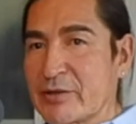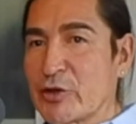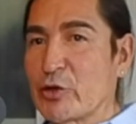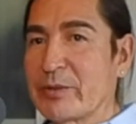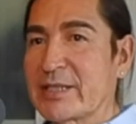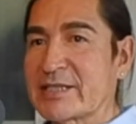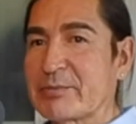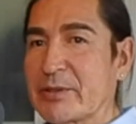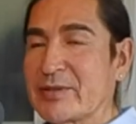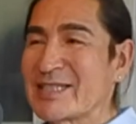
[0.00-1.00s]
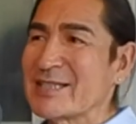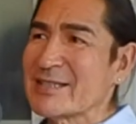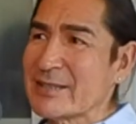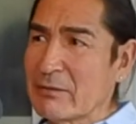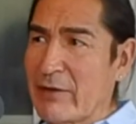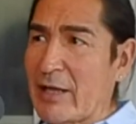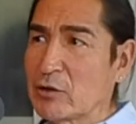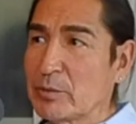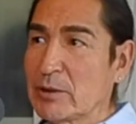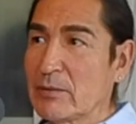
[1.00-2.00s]
in the human experience, it's still
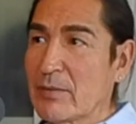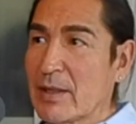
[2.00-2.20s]
valuable,